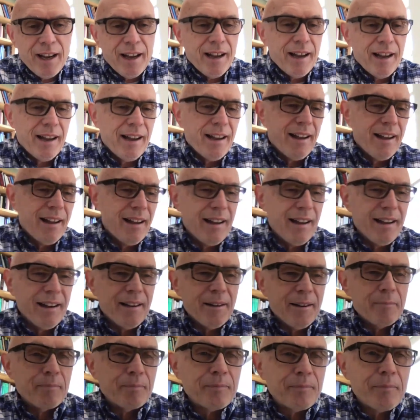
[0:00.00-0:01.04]

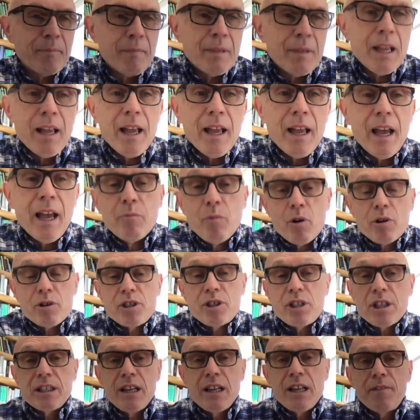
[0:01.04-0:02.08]
and more
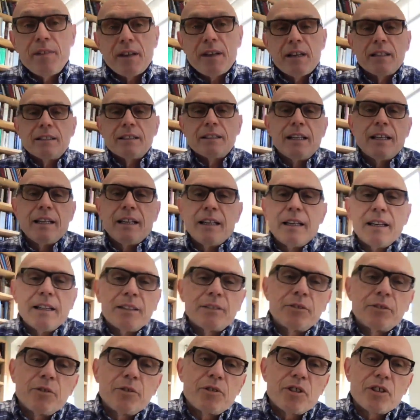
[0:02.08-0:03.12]
significantly,
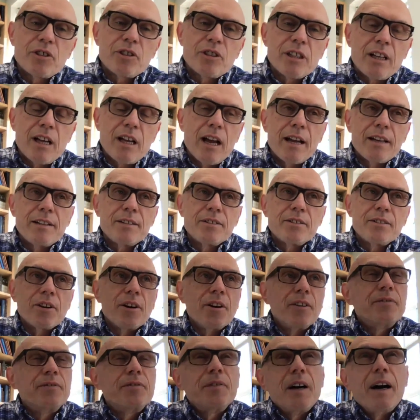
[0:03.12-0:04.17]
to certain kind
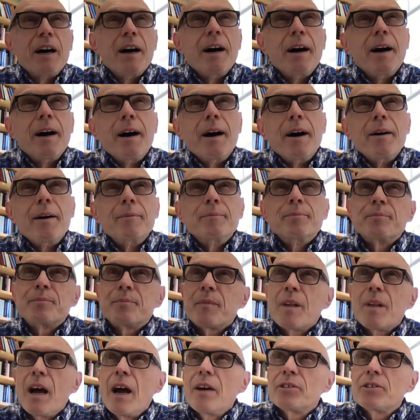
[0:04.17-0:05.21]
of,
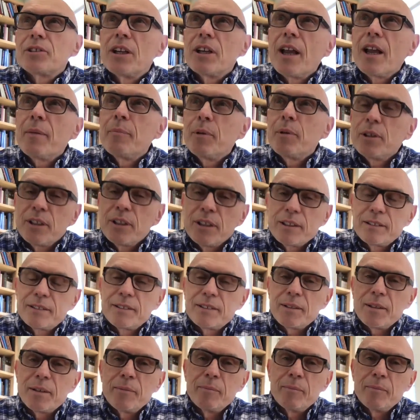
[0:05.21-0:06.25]
how shall I put it?
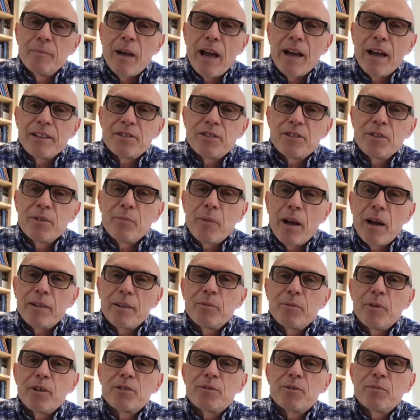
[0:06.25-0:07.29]
Matt, you might
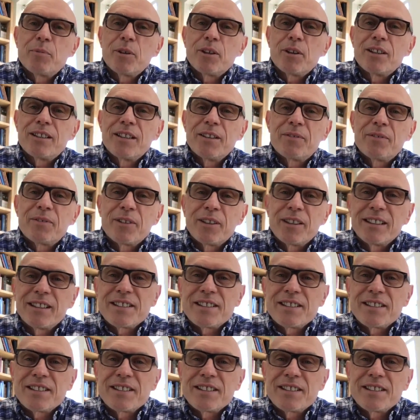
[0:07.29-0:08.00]
want to put it differently,